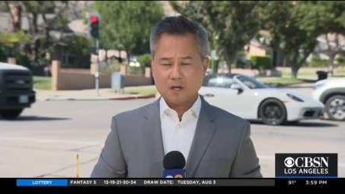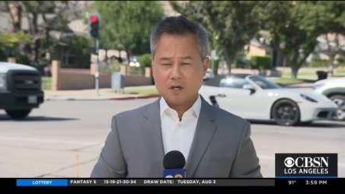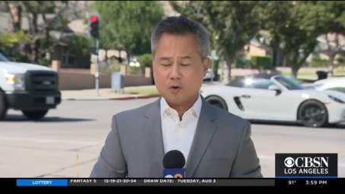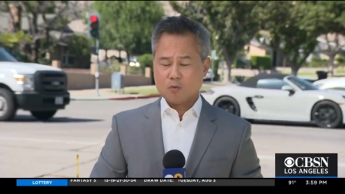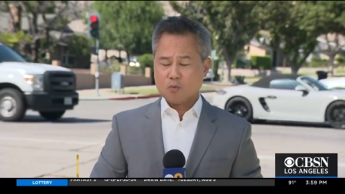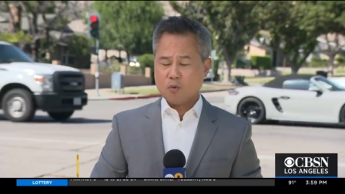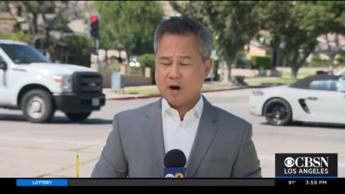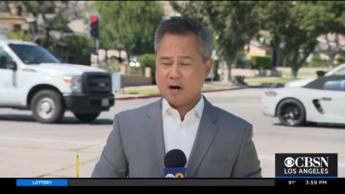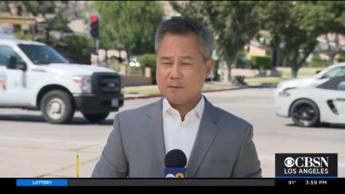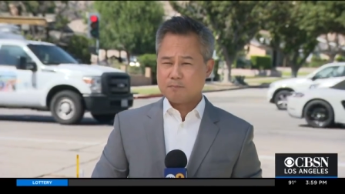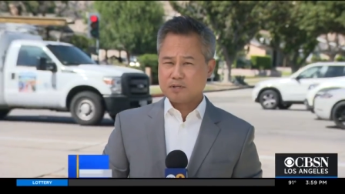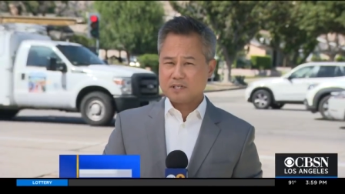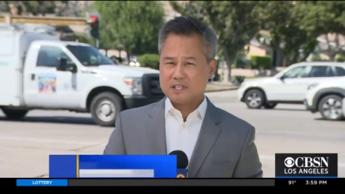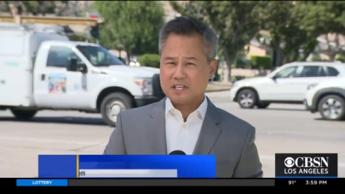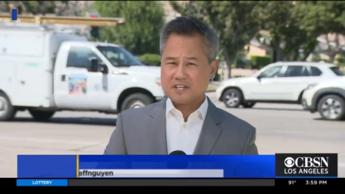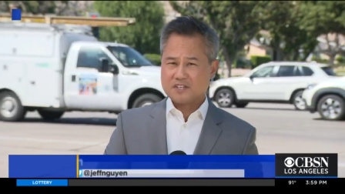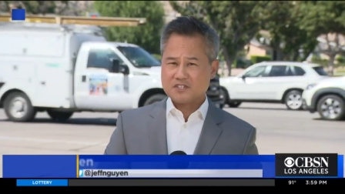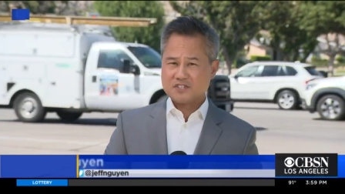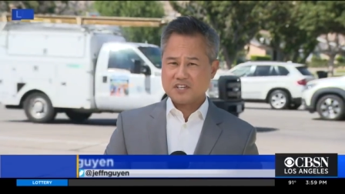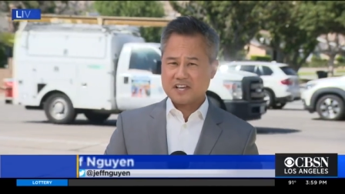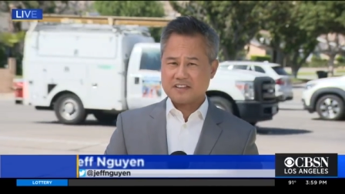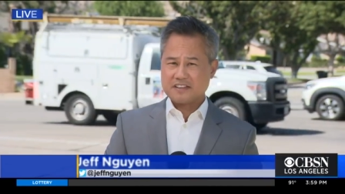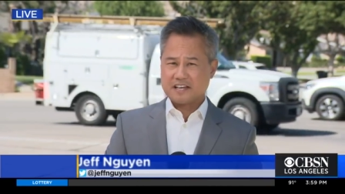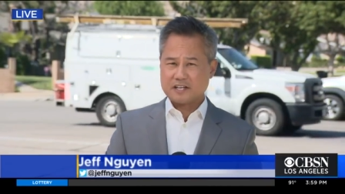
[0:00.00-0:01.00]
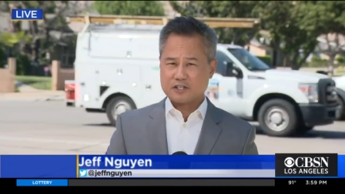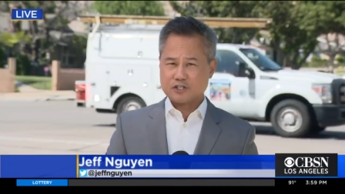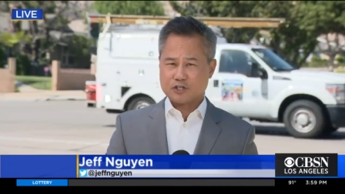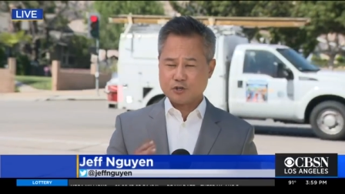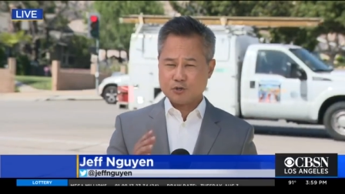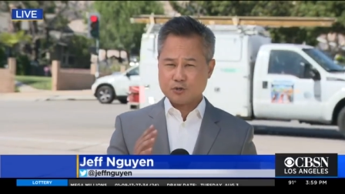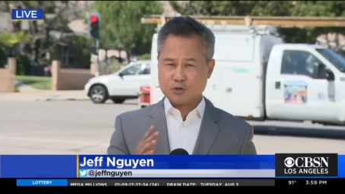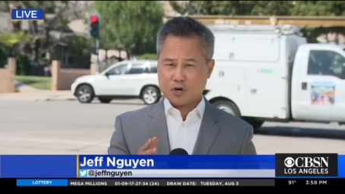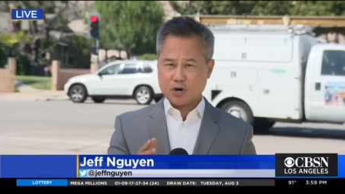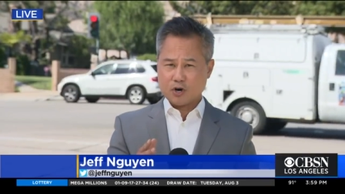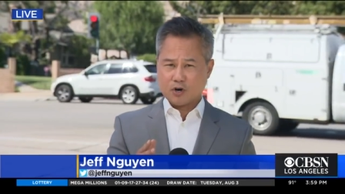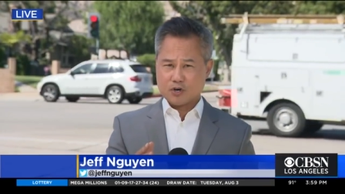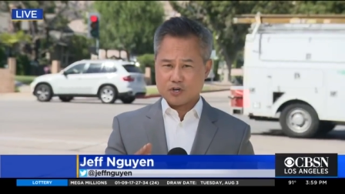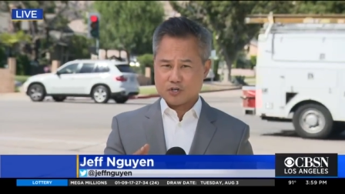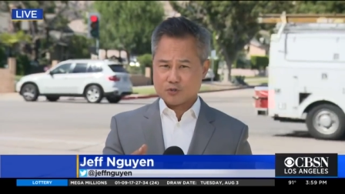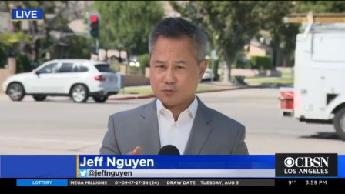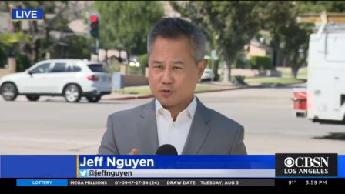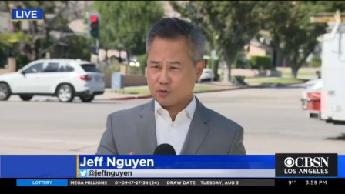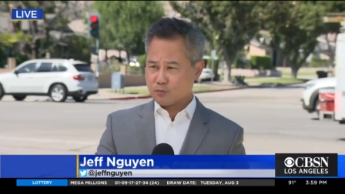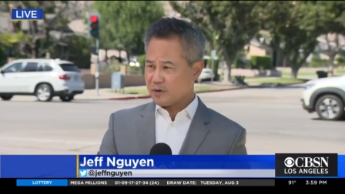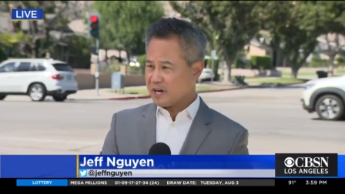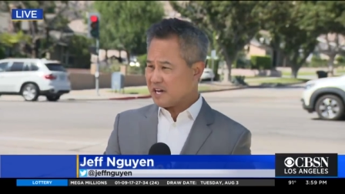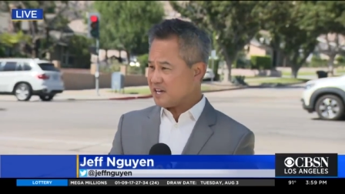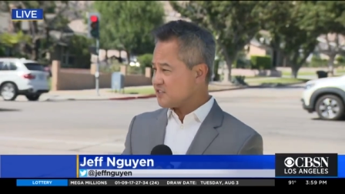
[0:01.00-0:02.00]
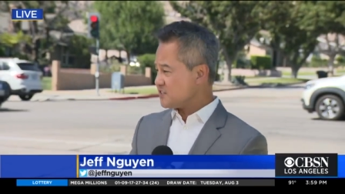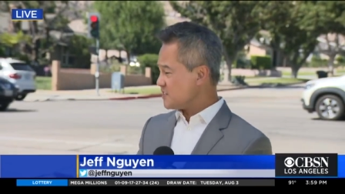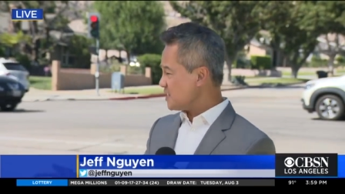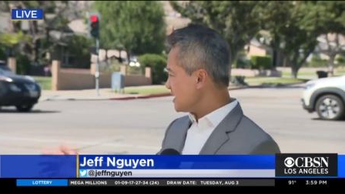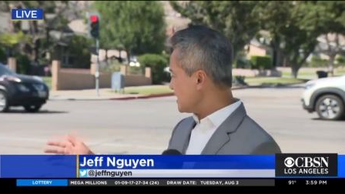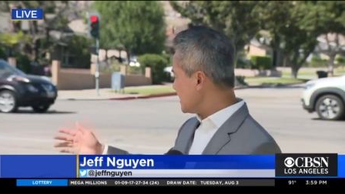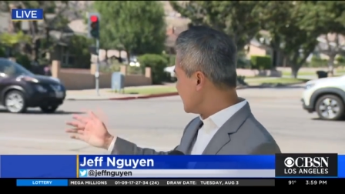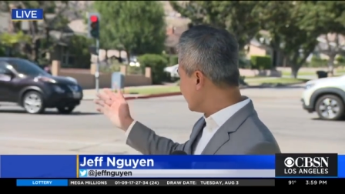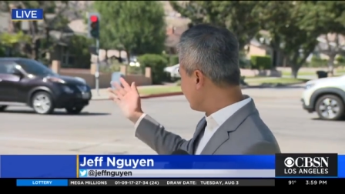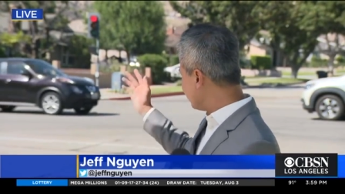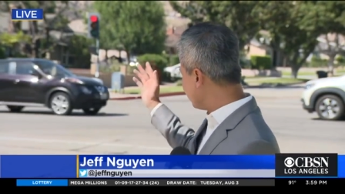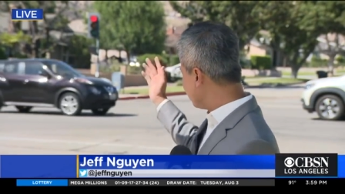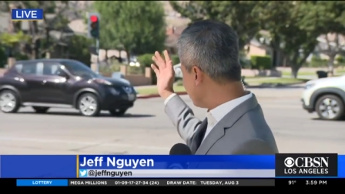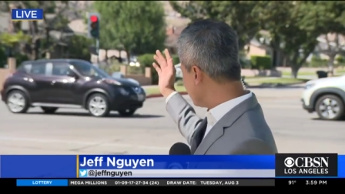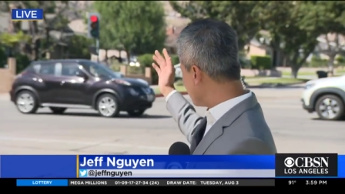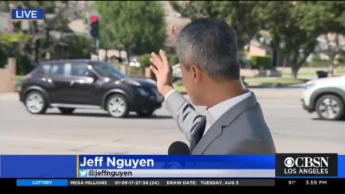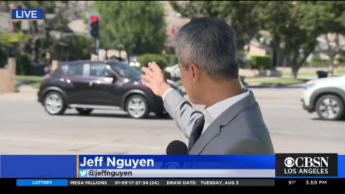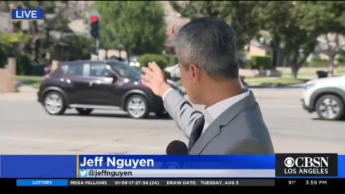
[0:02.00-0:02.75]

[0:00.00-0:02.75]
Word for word: Juan police say that two cars were racing in this